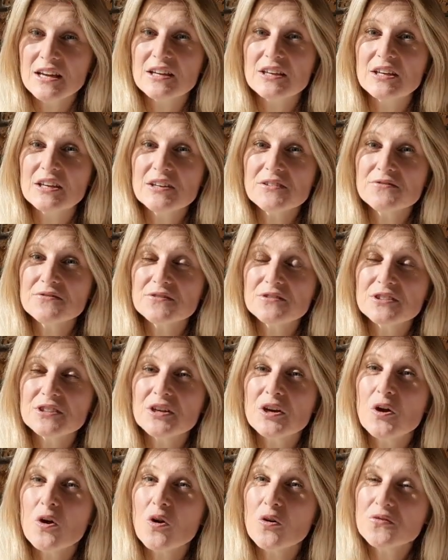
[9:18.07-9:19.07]
gift
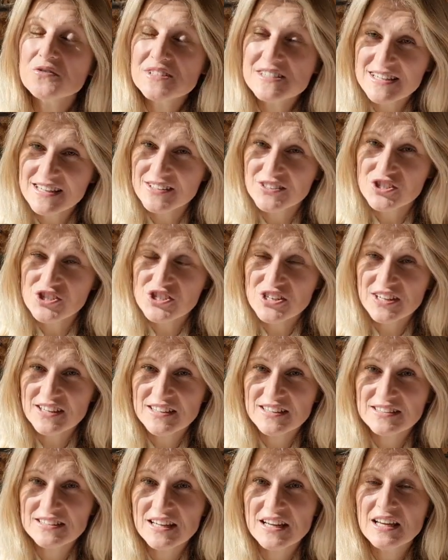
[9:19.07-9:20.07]
of
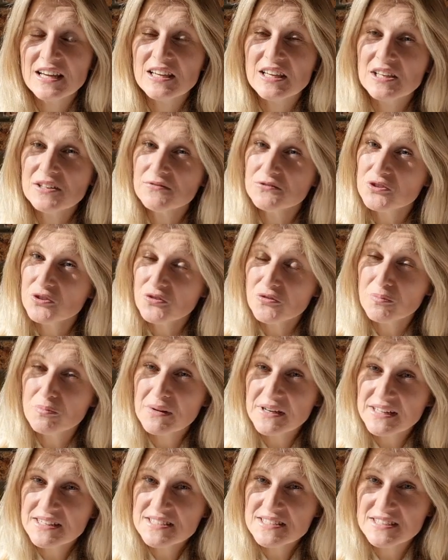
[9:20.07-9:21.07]
sunshine, gift of
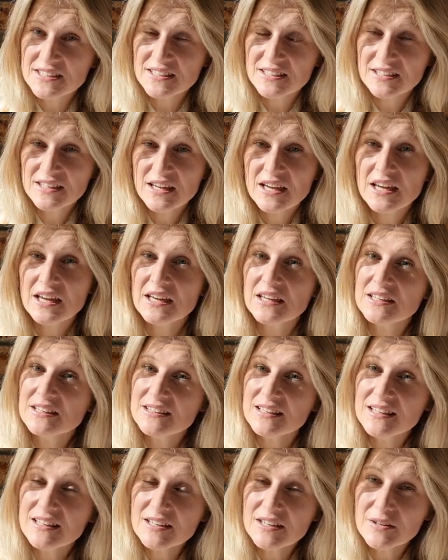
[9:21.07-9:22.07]
blessing in
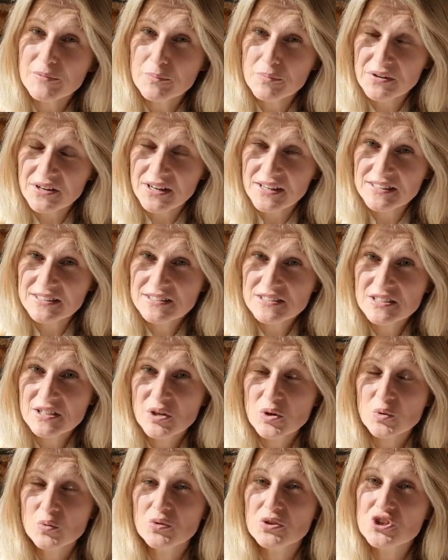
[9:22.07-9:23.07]
the bread
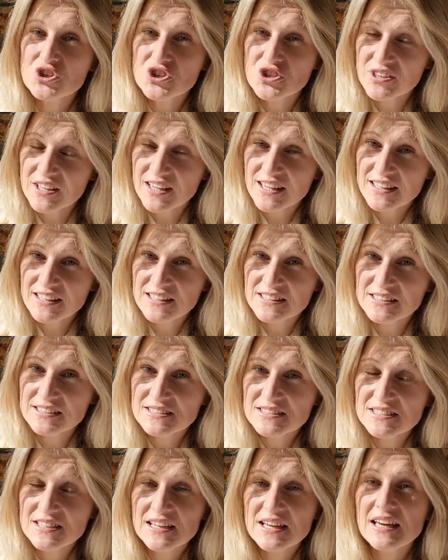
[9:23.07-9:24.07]
which they
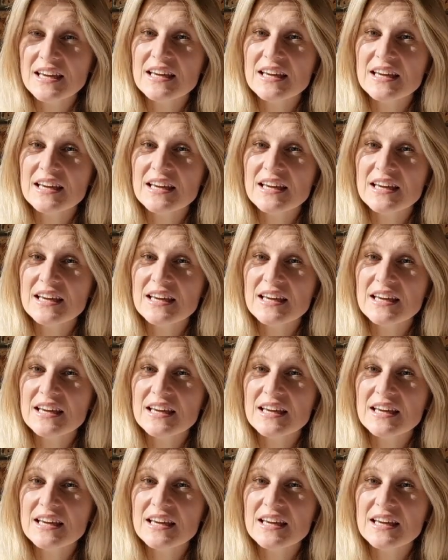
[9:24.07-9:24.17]
eat,